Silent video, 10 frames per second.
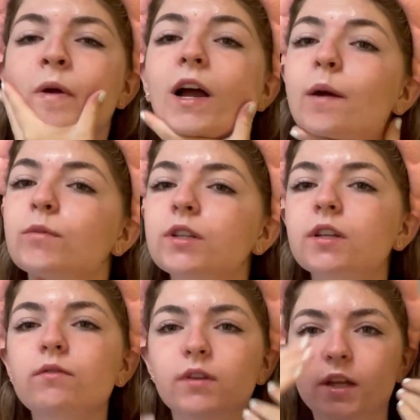I'm just
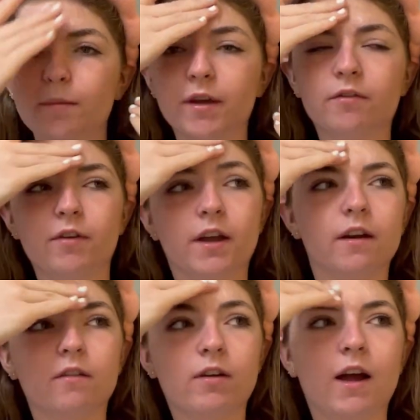a really big fan
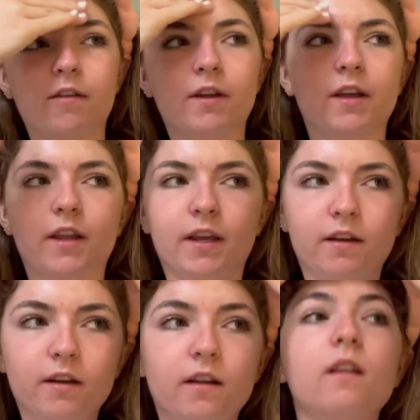of having like
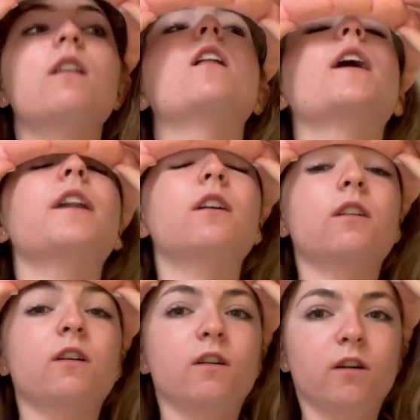
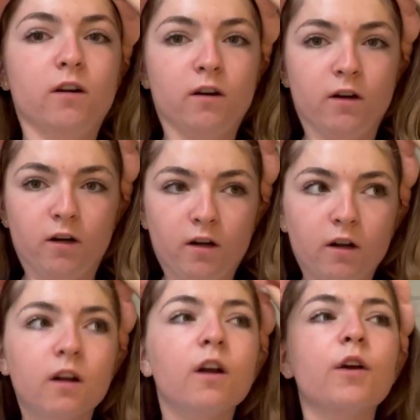lighter
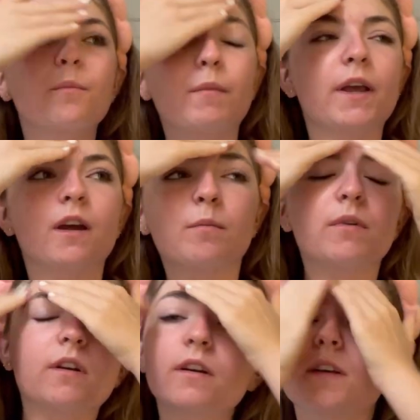makeup
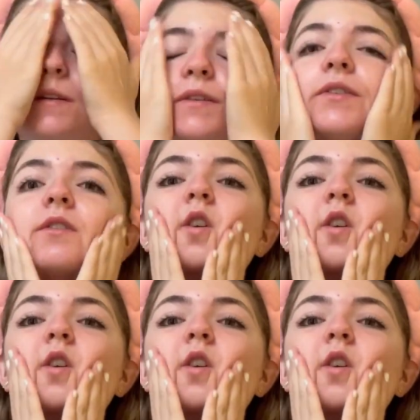looks.